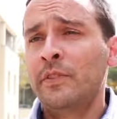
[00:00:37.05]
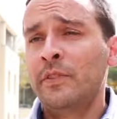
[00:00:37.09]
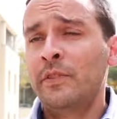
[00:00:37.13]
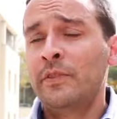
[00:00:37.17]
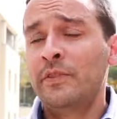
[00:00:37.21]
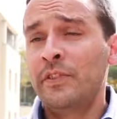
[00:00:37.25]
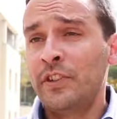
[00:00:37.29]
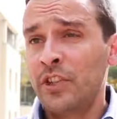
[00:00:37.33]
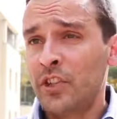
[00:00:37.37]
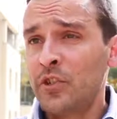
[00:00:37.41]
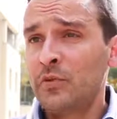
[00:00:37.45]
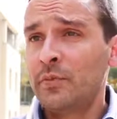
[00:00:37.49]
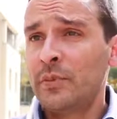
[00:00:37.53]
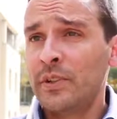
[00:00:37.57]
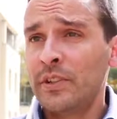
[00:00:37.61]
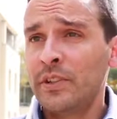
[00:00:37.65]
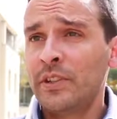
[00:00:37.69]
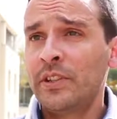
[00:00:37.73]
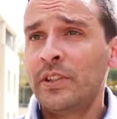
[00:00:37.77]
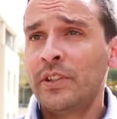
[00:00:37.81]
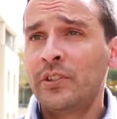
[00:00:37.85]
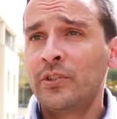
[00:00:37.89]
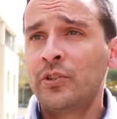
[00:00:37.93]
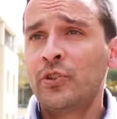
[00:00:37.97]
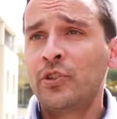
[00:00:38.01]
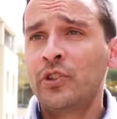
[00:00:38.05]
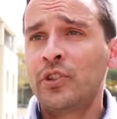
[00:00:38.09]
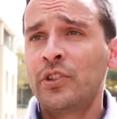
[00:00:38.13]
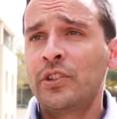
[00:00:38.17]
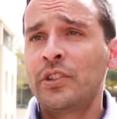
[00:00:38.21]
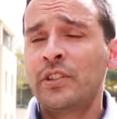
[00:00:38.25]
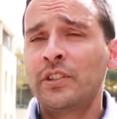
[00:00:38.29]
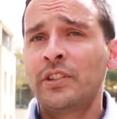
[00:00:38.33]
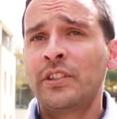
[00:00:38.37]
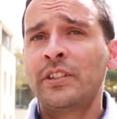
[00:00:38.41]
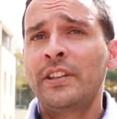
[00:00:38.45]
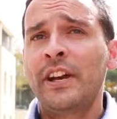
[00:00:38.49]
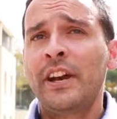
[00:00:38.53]
fish meal inclusion
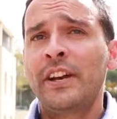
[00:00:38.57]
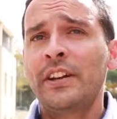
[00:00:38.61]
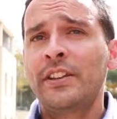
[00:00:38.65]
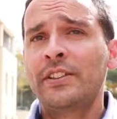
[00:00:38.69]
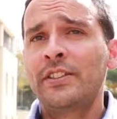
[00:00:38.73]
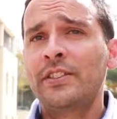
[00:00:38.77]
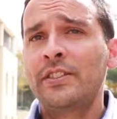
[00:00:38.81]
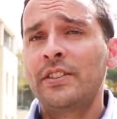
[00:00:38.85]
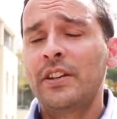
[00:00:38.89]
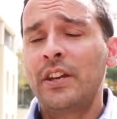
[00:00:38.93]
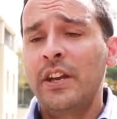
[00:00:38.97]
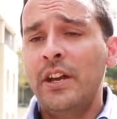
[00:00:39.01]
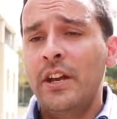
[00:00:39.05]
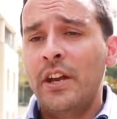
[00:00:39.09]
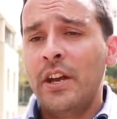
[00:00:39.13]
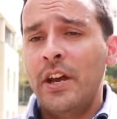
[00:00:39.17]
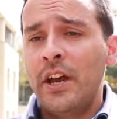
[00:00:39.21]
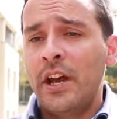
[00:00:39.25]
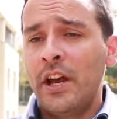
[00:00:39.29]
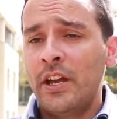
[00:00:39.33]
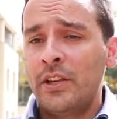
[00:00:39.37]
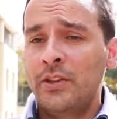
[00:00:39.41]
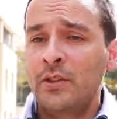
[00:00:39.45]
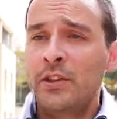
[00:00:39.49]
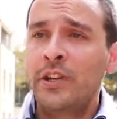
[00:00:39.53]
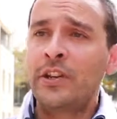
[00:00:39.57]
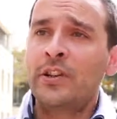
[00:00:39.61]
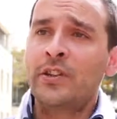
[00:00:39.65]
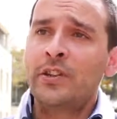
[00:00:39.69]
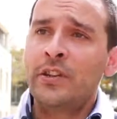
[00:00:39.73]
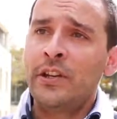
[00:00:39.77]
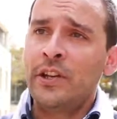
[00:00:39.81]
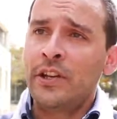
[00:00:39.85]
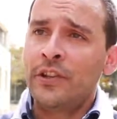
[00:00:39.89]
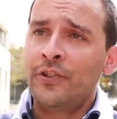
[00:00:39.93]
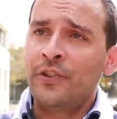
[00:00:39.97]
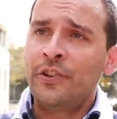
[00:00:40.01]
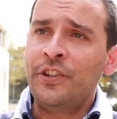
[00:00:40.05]
in the diets and the
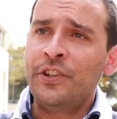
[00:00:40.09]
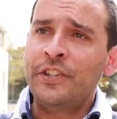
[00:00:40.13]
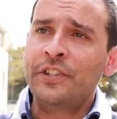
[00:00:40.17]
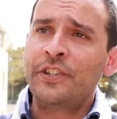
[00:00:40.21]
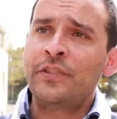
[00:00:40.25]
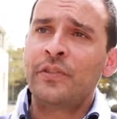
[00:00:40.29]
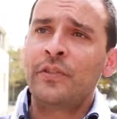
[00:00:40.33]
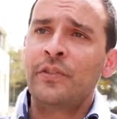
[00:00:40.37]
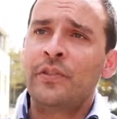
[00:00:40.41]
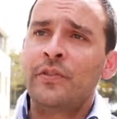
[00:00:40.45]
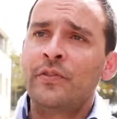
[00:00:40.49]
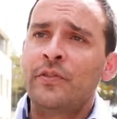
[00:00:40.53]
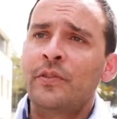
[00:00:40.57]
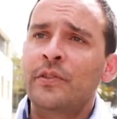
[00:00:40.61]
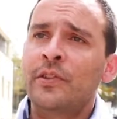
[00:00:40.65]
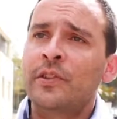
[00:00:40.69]
increase of